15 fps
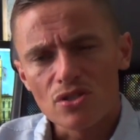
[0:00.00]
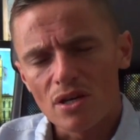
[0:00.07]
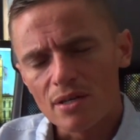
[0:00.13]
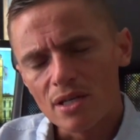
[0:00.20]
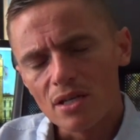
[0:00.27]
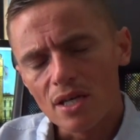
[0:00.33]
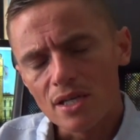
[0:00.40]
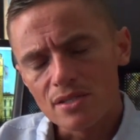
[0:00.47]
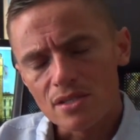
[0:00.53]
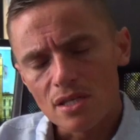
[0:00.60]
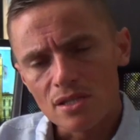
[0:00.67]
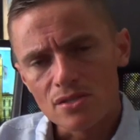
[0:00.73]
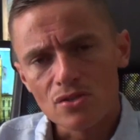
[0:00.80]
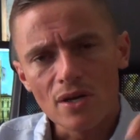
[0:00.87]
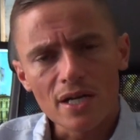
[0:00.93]
So
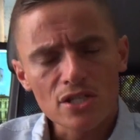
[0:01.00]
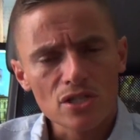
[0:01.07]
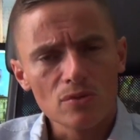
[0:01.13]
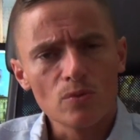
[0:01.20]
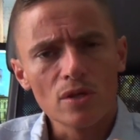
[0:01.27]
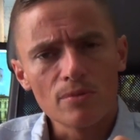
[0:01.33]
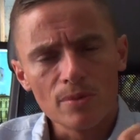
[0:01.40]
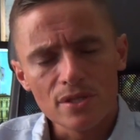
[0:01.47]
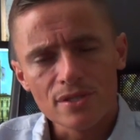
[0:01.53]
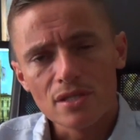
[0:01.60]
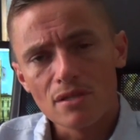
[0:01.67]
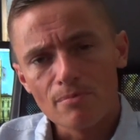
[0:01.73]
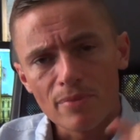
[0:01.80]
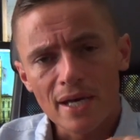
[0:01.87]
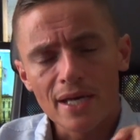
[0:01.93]
it's not actually with me, it's
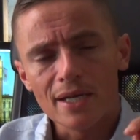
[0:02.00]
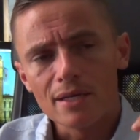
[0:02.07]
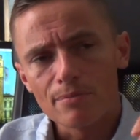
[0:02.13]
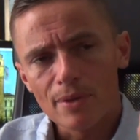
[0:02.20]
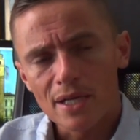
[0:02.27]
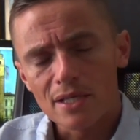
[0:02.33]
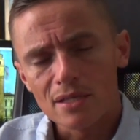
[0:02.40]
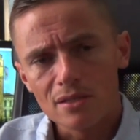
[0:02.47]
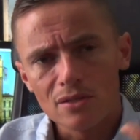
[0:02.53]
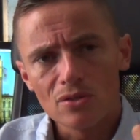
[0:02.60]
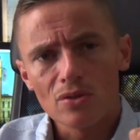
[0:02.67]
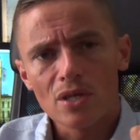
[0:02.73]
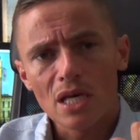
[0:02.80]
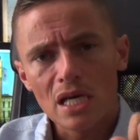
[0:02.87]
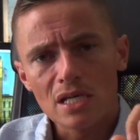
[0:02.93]
in the bank back in
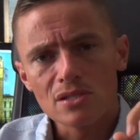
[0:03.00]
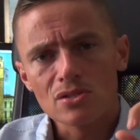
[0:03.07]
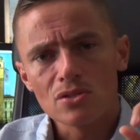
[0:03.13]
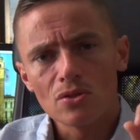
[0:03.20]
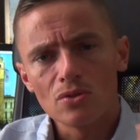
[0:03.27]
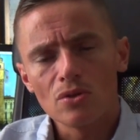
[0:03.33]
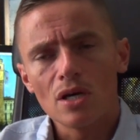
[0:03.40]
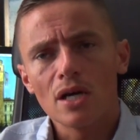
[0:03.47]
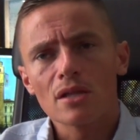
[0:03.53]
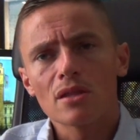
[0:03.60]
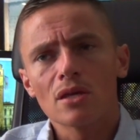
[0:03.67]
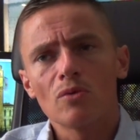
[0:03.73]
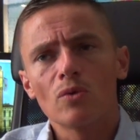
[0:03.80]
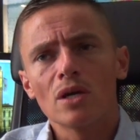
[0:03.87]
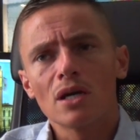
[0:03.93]
the UK. So I
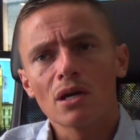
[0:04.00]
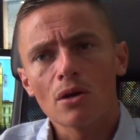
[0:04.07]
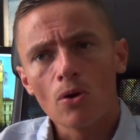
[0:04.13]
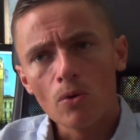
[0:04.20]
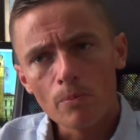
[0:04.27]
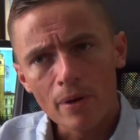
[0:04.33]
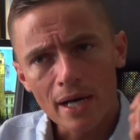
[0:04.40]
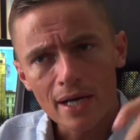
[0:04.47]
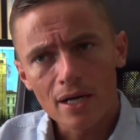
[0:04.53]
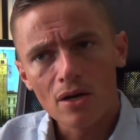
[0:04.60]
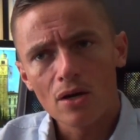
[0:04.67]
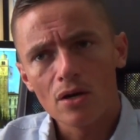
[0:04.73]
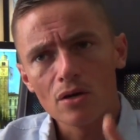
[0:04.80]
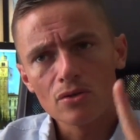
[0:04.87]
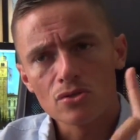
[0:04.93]
think when I go back
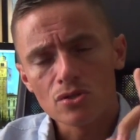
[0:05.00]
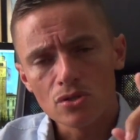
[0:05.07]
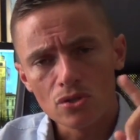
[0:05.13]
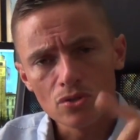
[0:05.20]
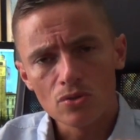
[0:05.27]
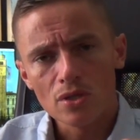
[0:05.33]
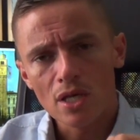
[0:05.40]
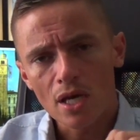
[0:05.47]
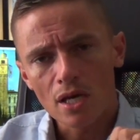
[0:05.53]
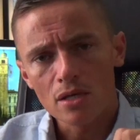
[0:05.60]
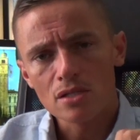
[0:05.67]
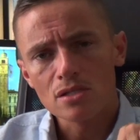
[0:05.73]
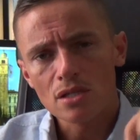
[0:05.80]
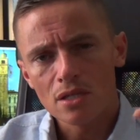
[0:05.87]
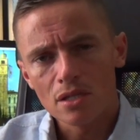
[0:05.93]
to the UK,
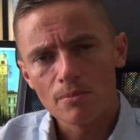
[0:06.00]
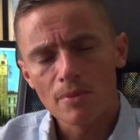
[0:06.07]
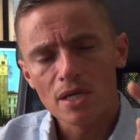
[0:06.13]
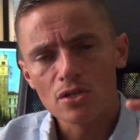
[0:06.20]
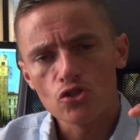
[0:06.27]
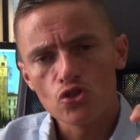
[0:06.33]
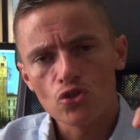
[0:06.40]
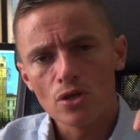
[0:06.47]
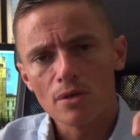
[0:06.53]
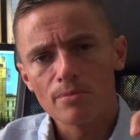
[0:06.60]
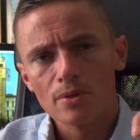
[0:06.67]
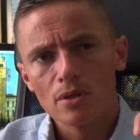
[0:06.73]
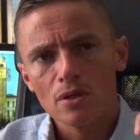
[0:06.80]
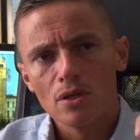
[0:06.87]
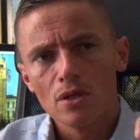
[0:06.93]
because I'm gonna make a trip.